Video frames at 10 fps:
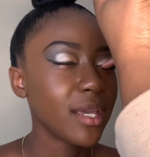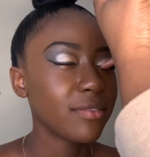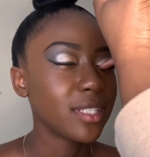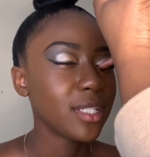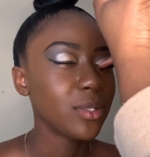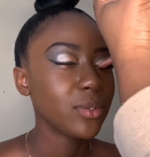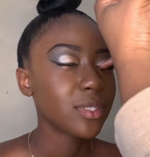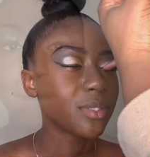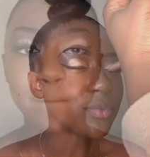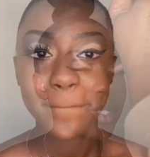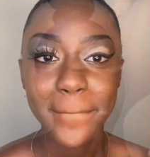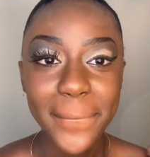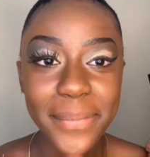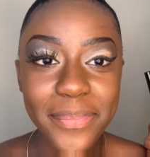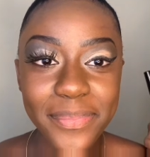It looks really.
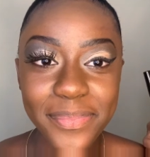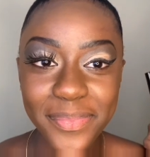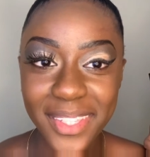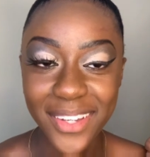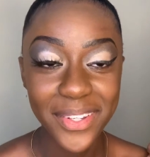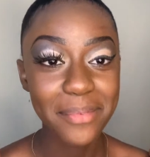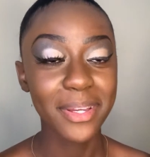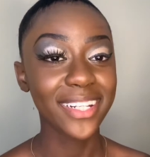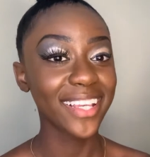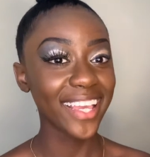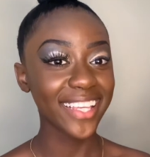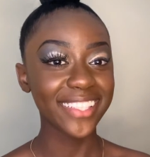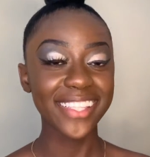Okay, but guys.